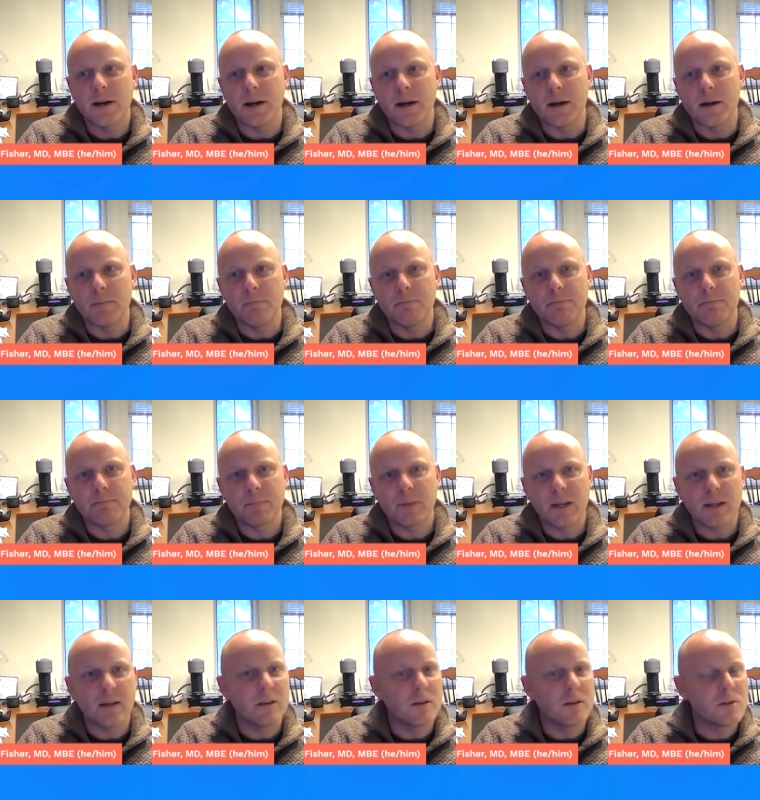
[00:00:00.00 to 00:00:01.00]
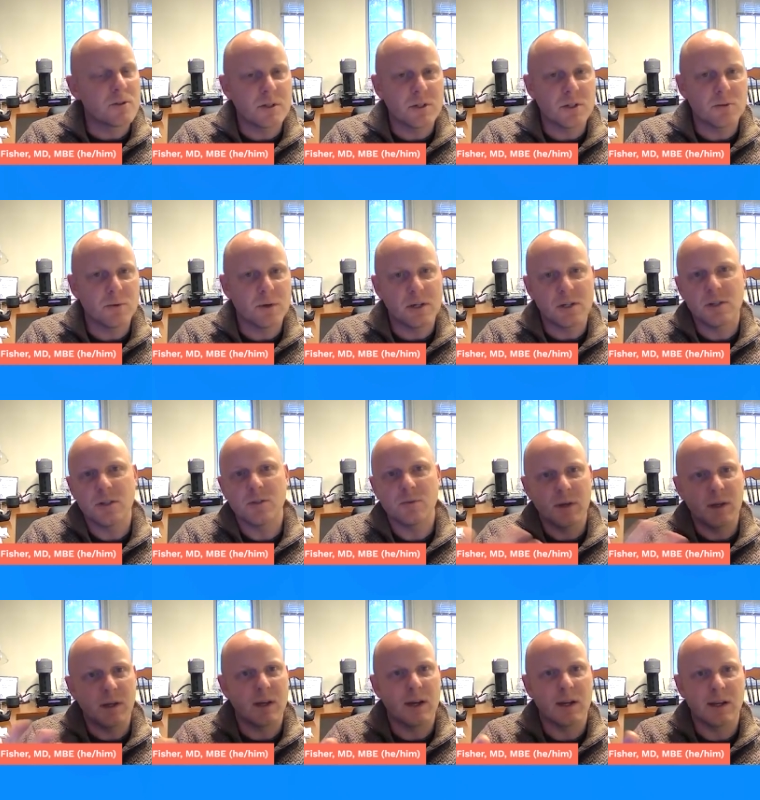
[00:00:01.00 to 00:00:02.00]
Um, and in those situations,
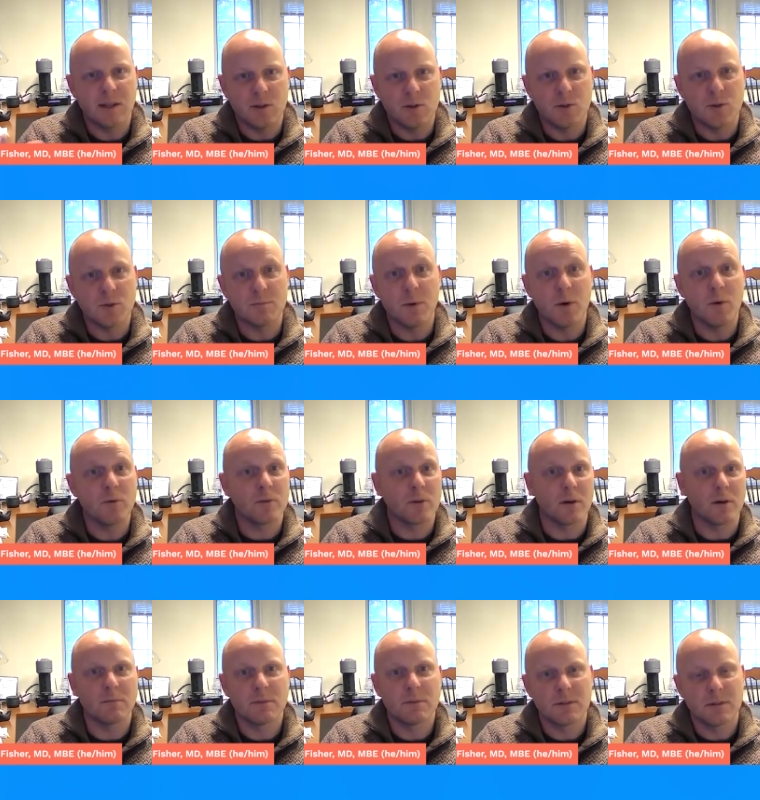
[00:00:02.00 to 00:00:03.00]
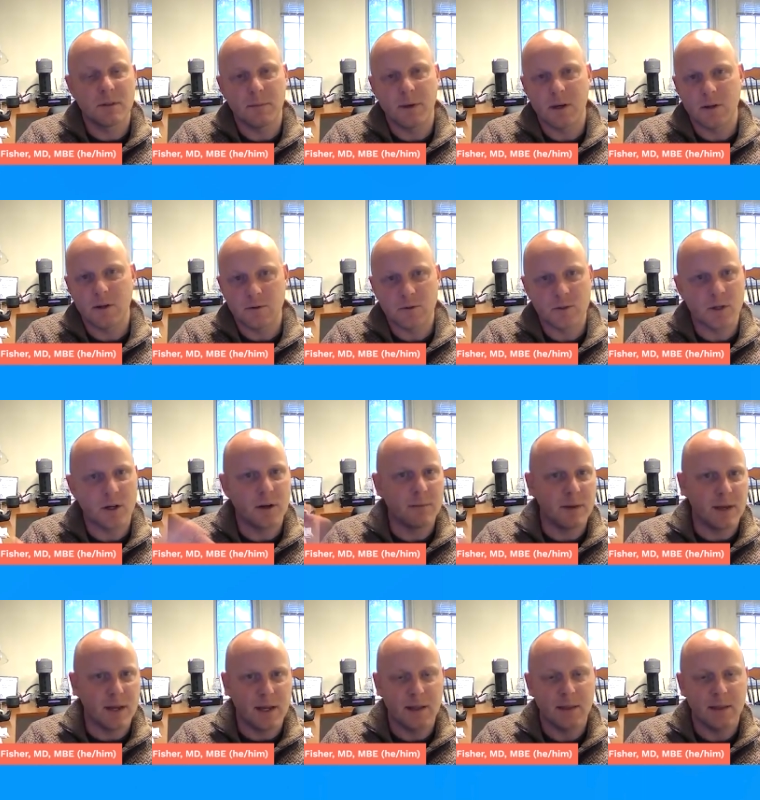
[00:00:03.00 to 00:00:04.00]
we can kind of use both terms, the medical
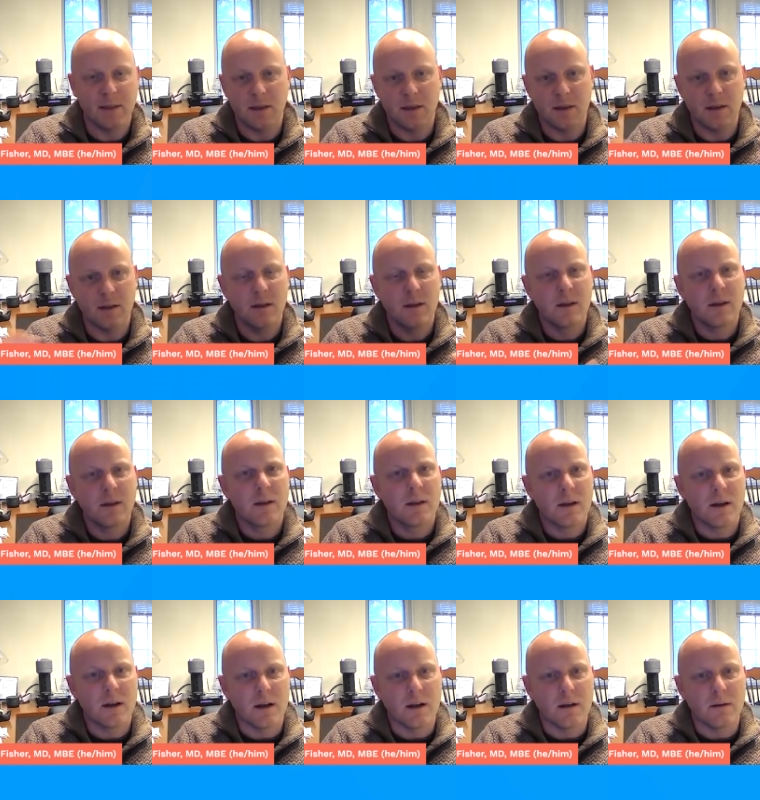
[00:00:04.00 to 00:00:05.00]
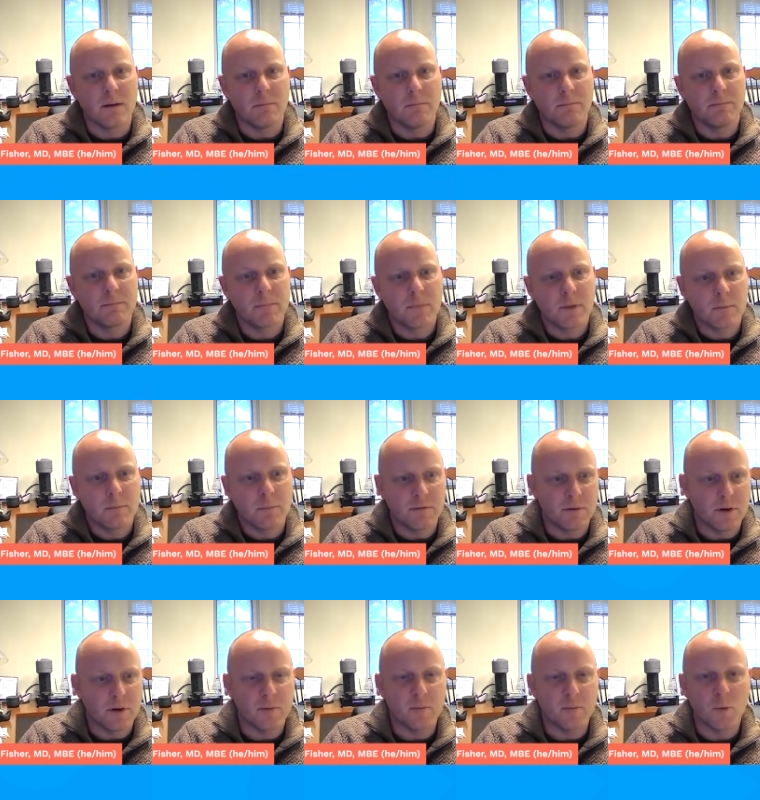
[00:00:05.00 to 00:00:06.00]
term and the um,
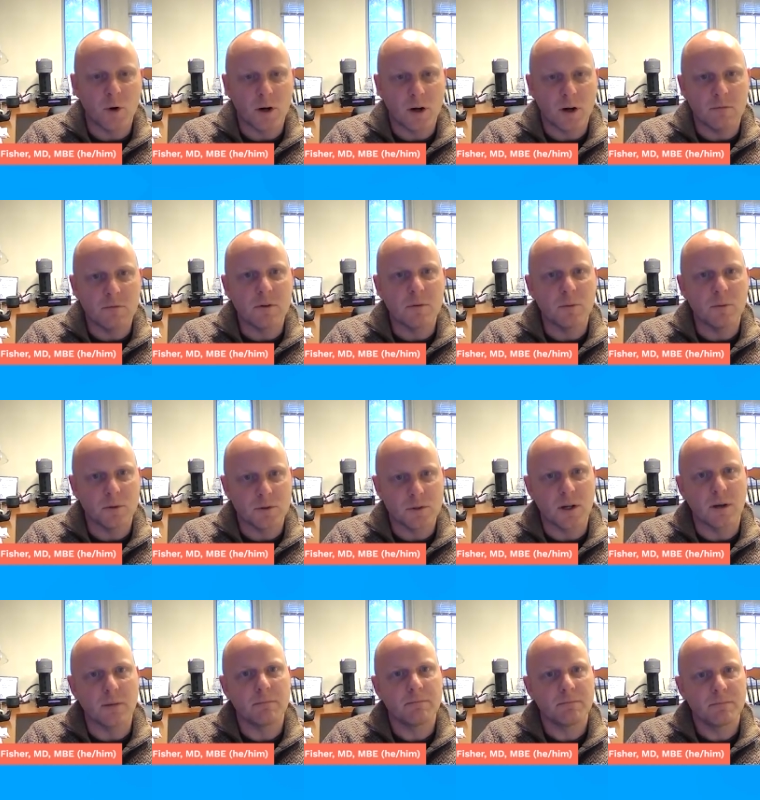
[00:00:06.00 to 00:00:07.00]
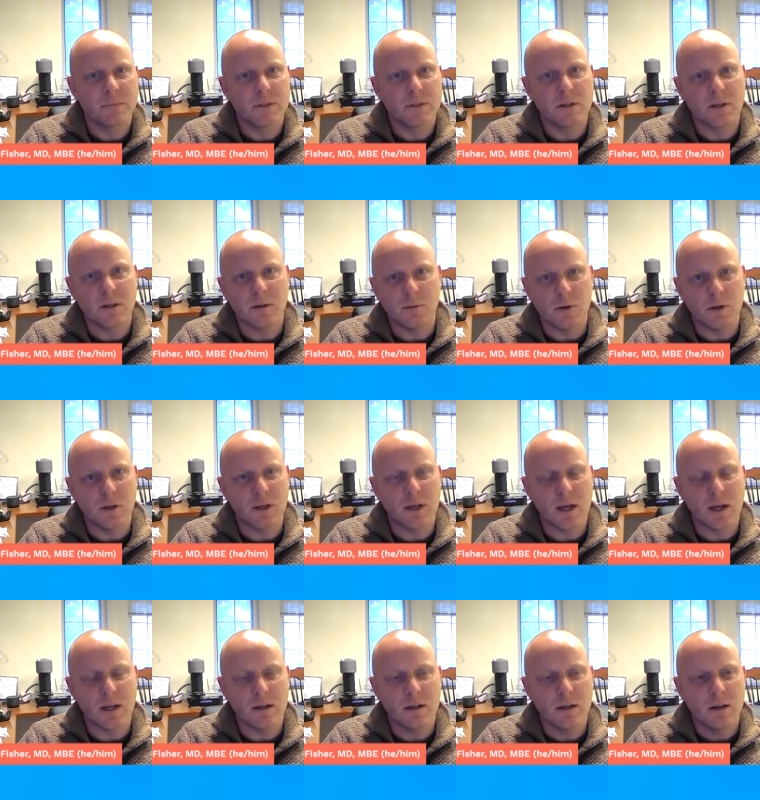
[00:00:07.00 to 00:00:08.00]
preferred, more comfortable term to
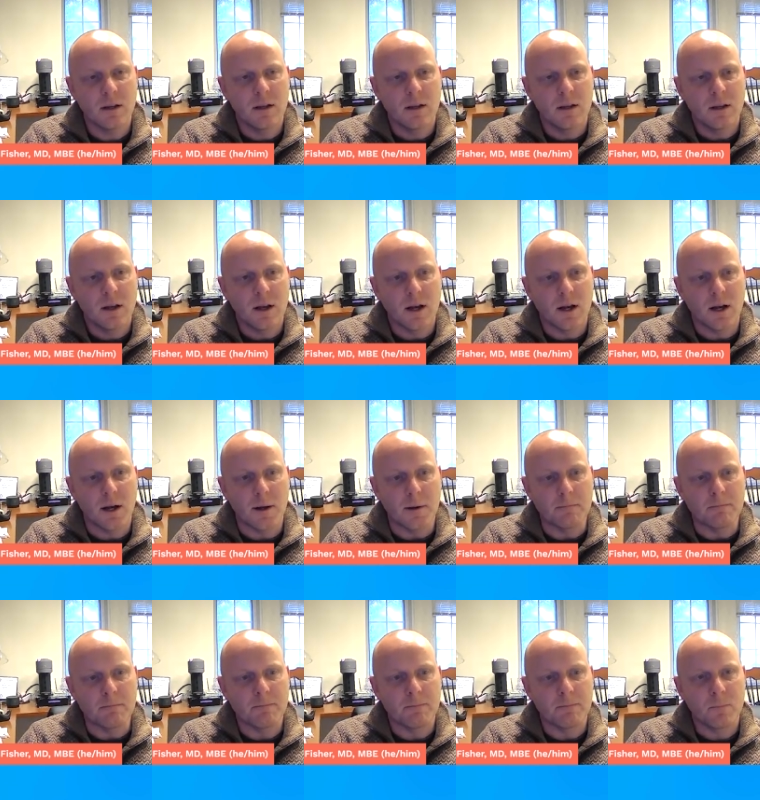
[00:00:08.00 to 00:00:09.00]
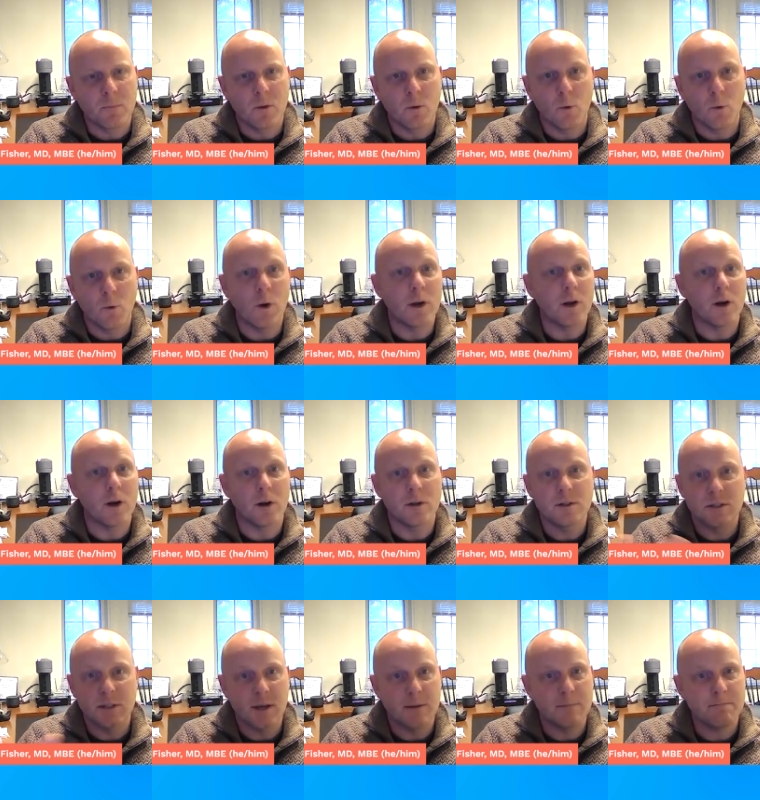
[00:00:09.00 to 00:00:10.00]
communicate um, what
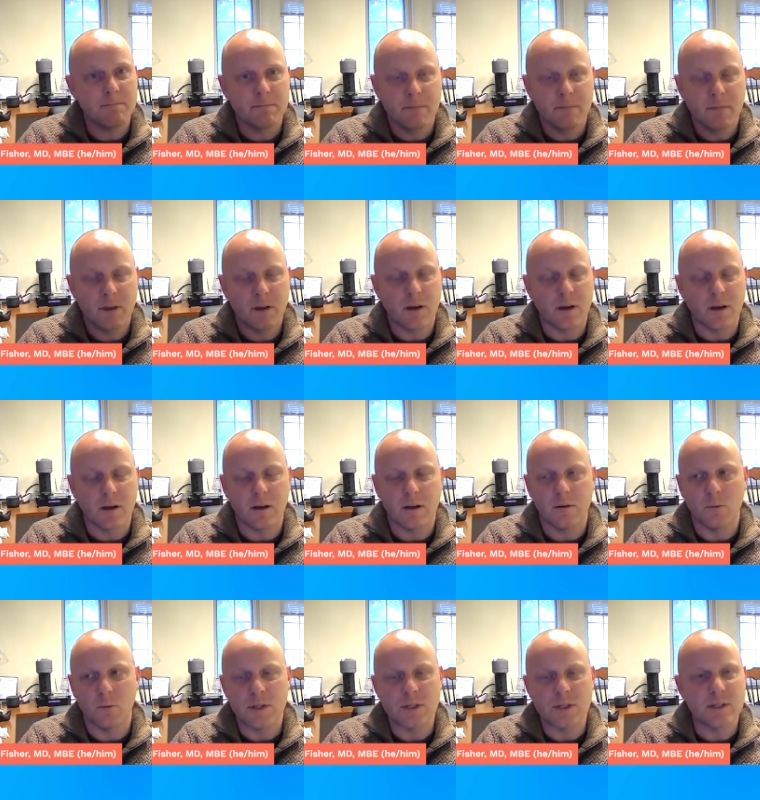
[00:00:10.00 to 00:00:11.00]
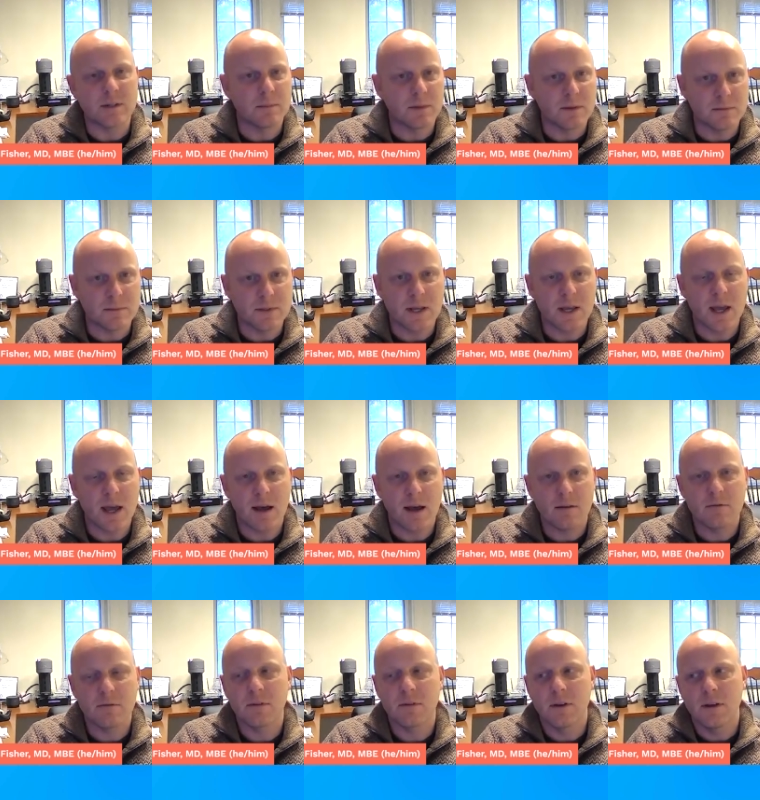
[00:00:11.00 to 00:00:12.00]
hurts them, uh, what symptoms they
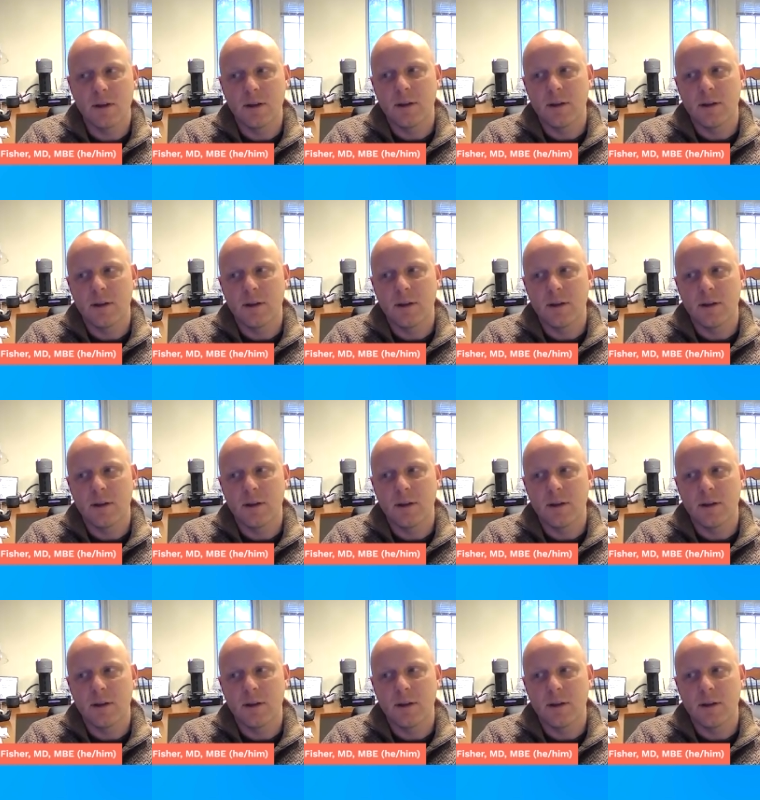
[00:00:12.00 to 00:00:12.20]
have,